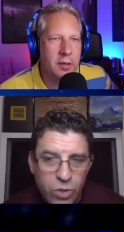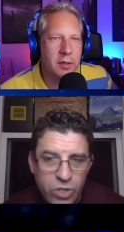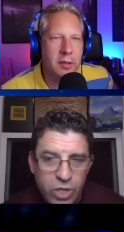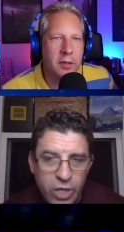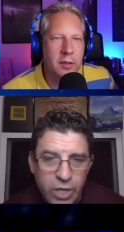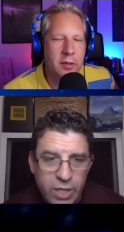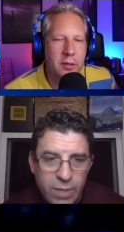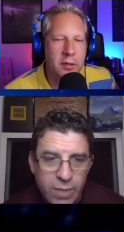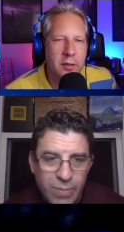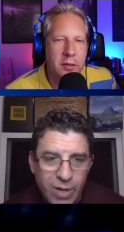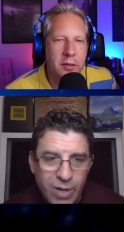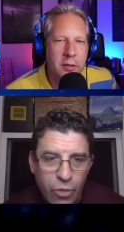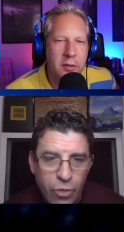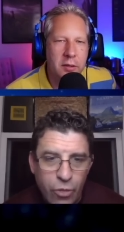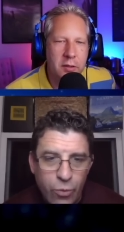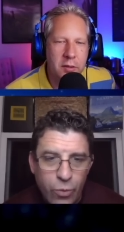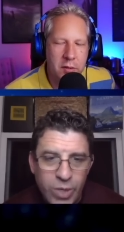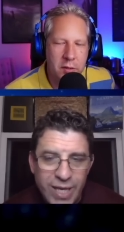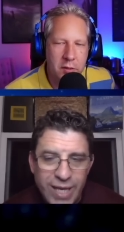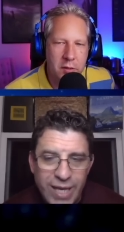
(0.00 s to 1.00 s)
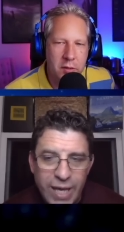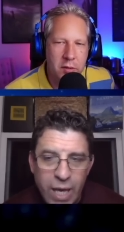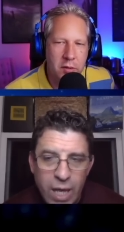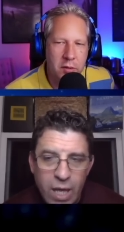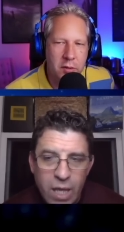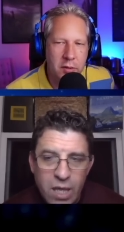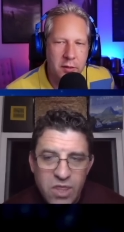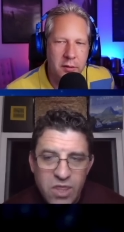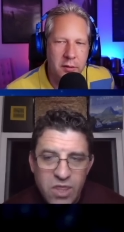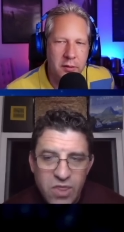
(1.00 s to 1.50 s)
Speaker 1: that we're talking about.
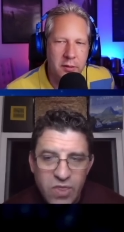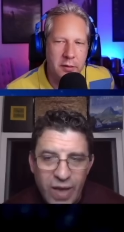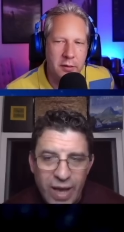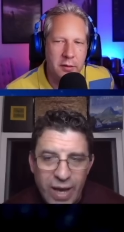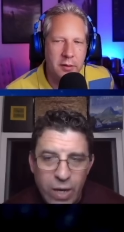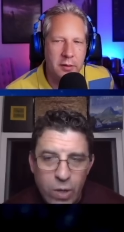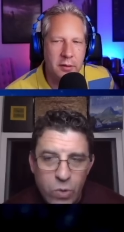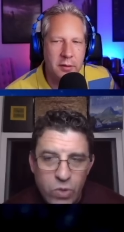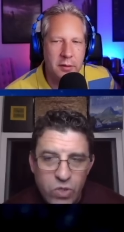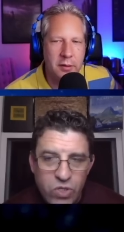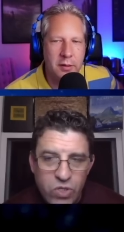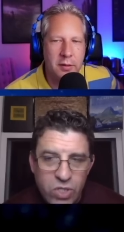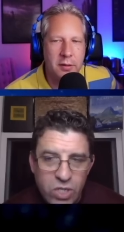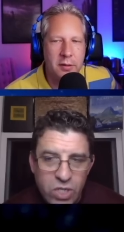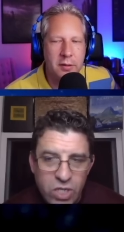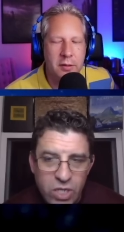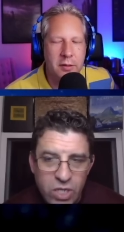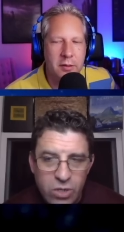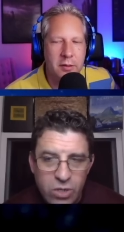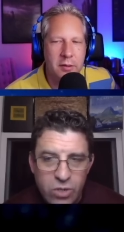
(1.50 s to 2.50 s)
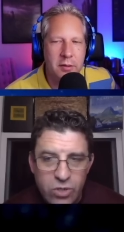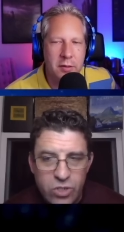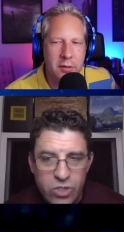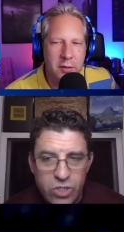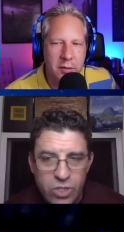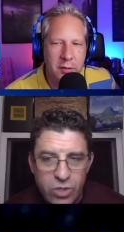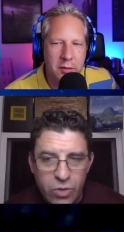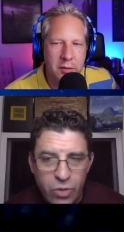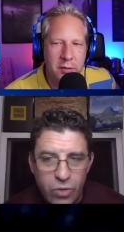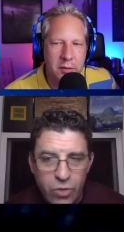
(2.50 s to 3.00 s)
3,000
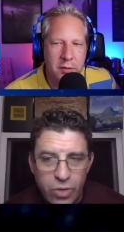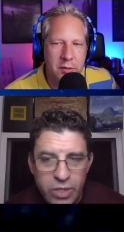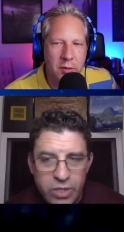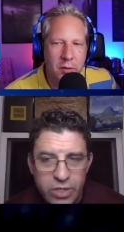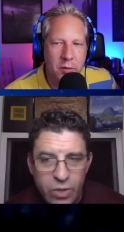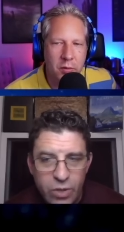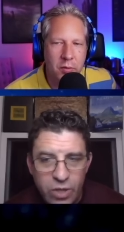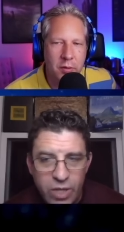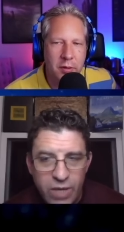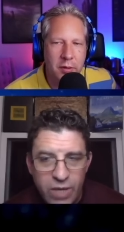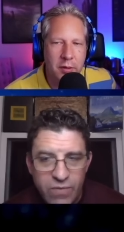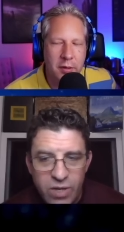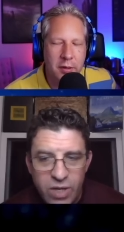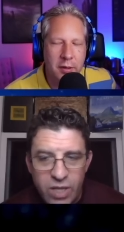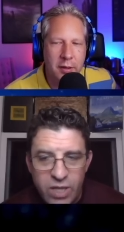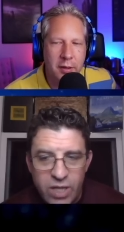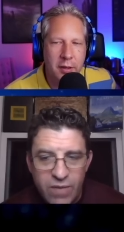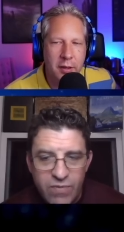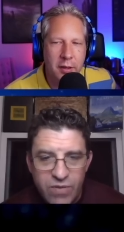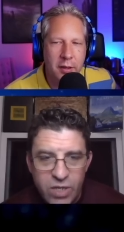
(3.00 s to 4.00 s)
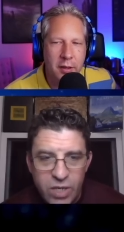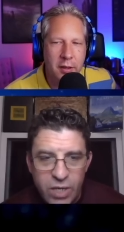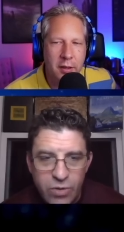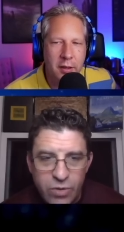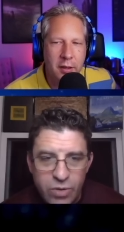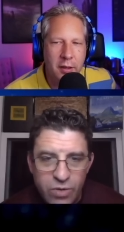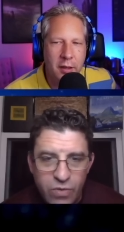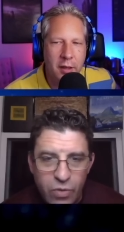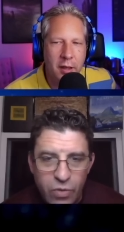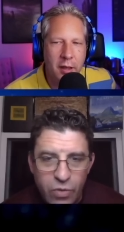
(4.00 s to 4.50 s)
years until the so, until
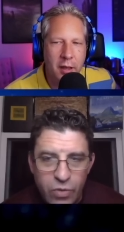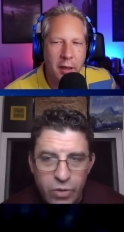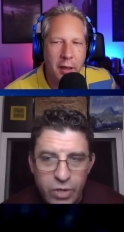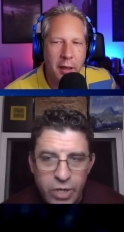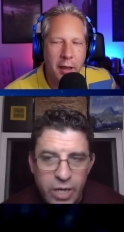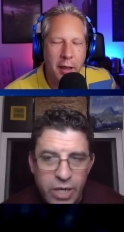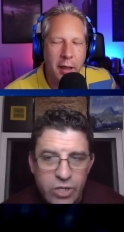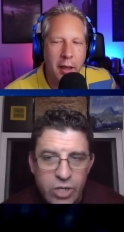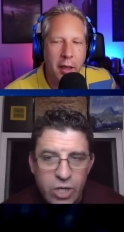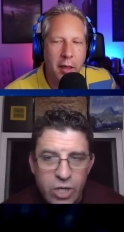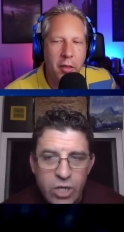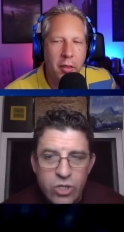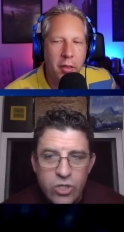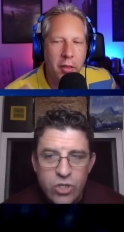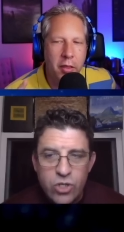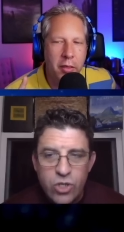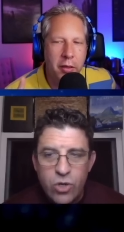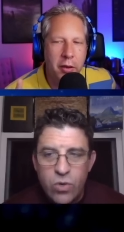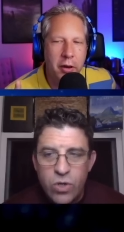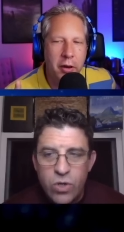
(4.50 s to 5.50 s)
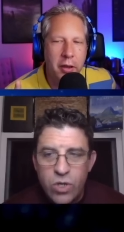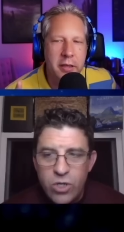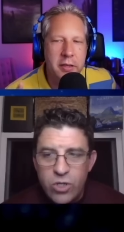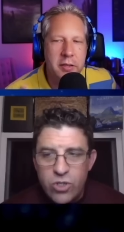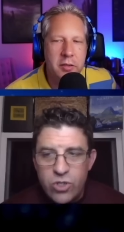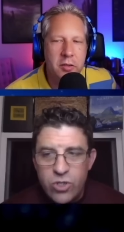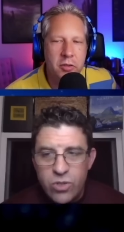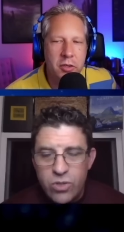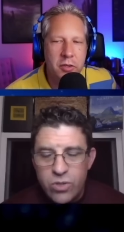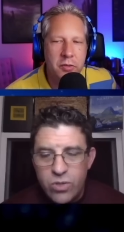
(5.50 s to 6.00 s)
1100 of the Third Age. So there
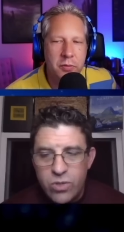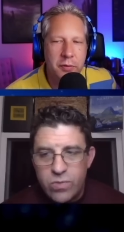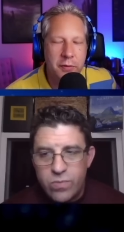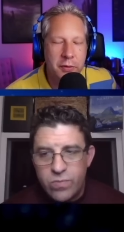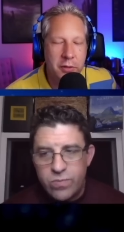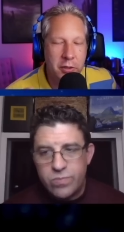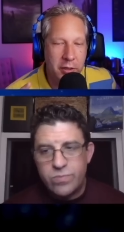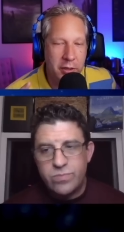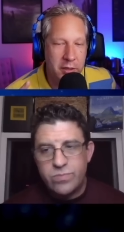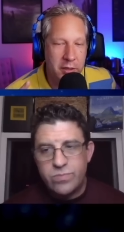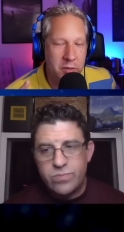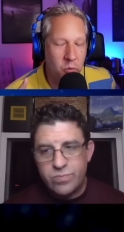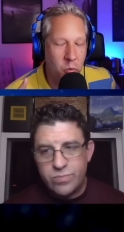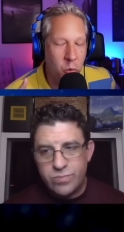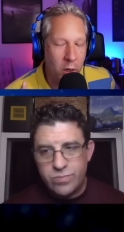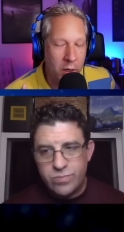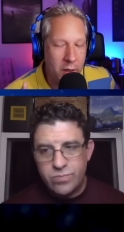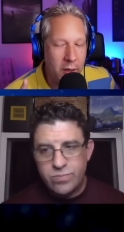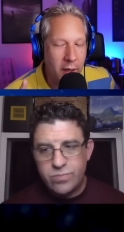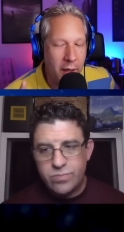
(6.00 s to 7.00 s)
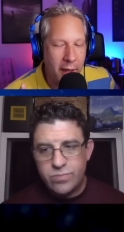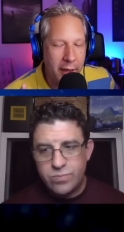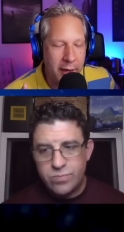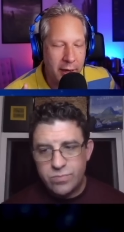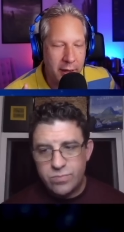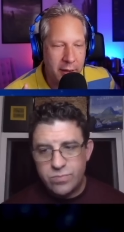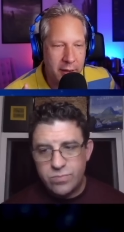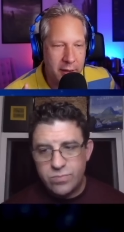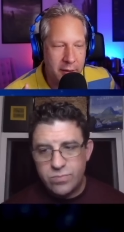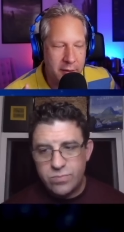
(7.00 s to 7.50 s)
is
Speaker 2: just there is one
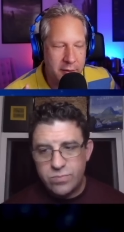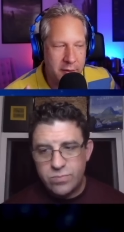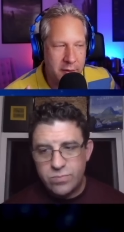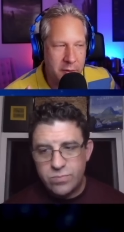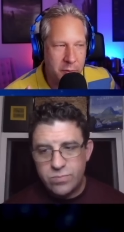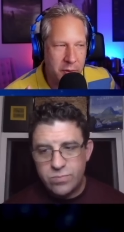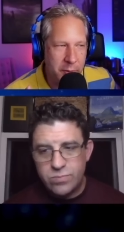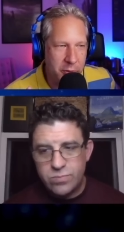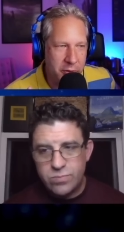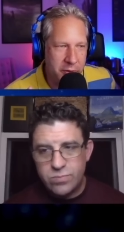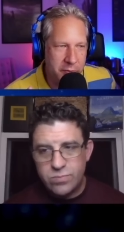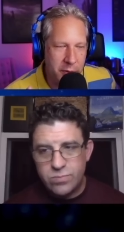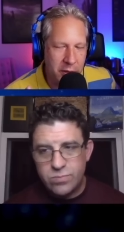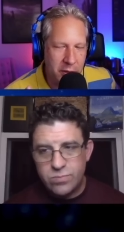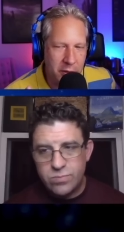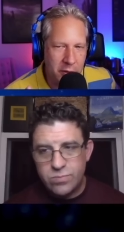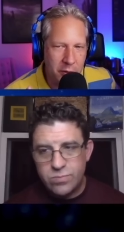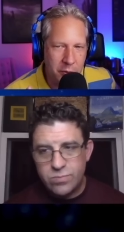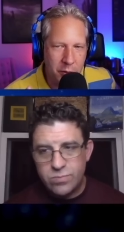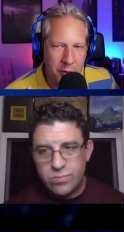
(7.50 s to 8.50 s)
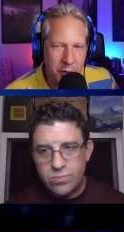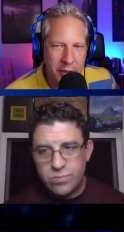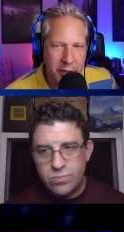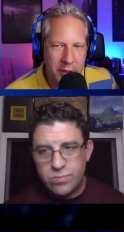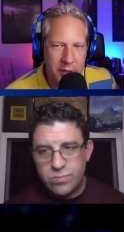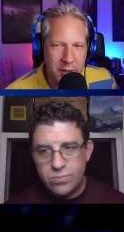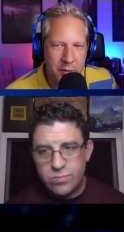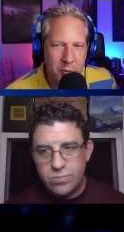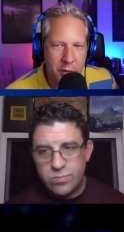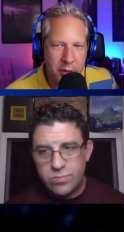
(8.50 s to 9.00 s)
line. I think it's in the People's Middle Earth where
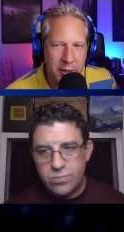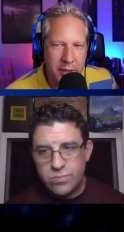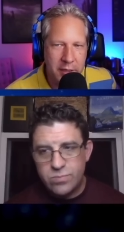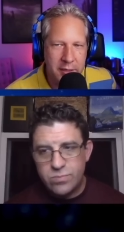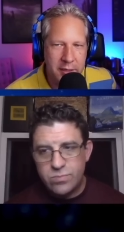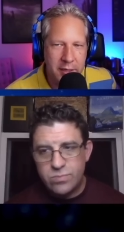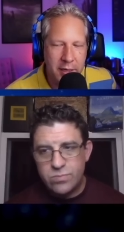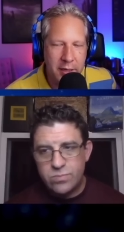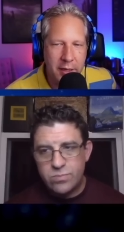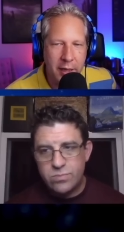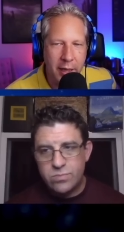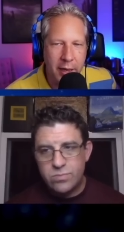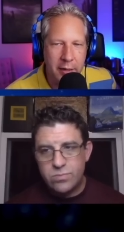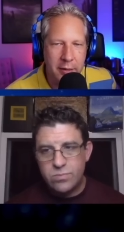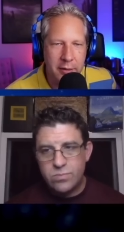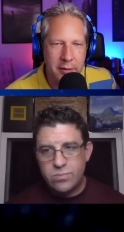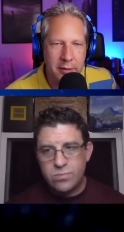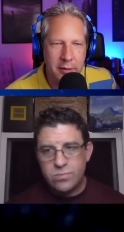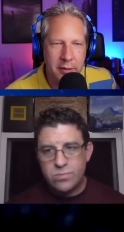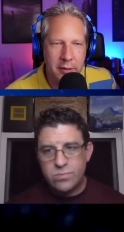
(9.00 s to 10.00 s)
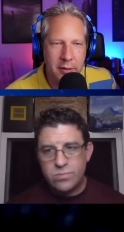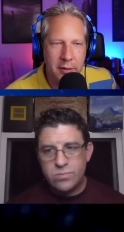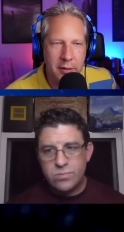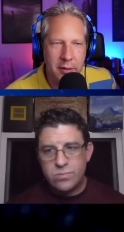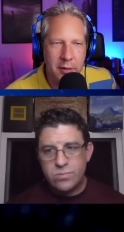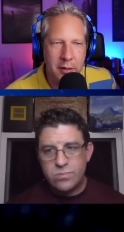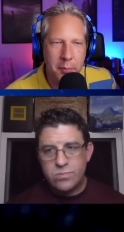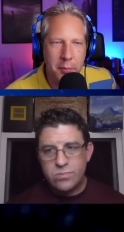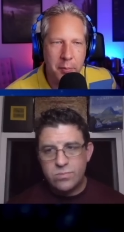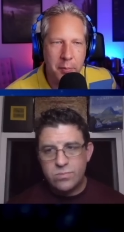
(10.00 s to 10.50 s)
they where they said that
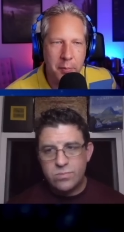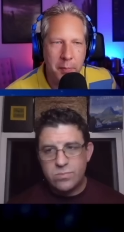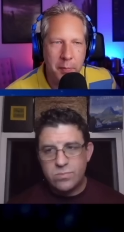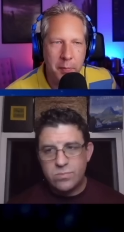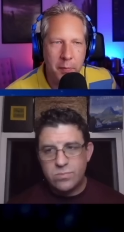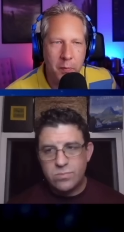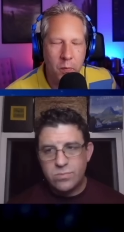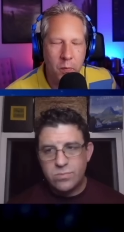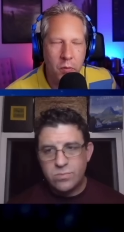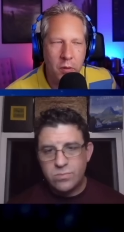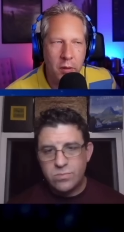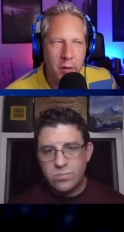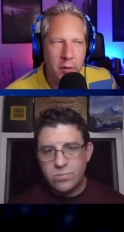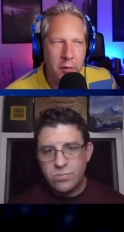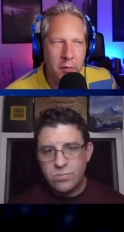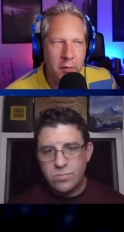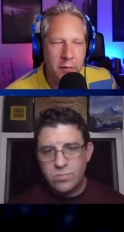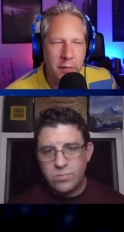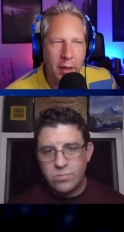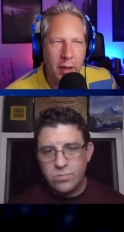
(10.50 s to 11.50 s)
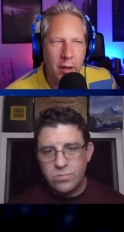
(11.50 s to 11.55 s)
the the the